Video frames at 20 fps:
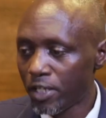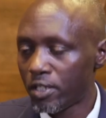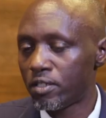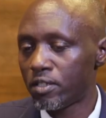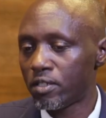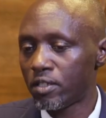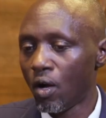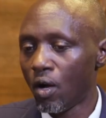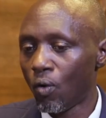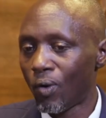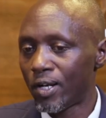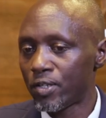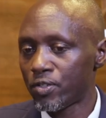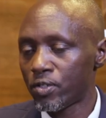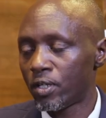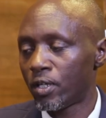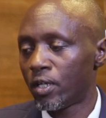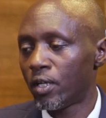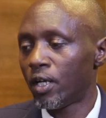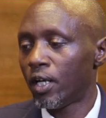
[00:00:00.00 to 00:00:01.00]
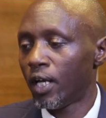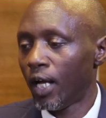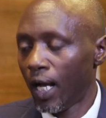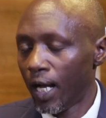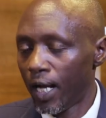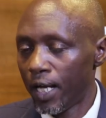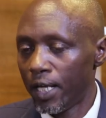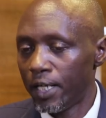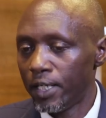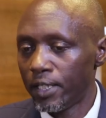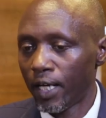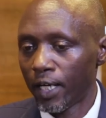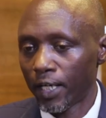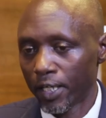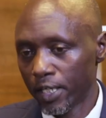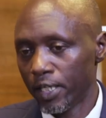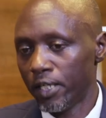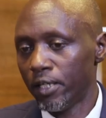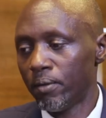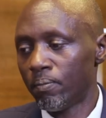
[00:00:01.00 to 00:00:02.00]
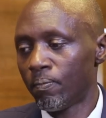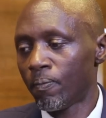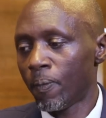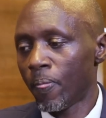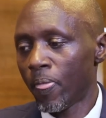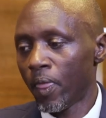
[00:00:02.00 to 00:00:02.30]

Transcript: what is ours, and again,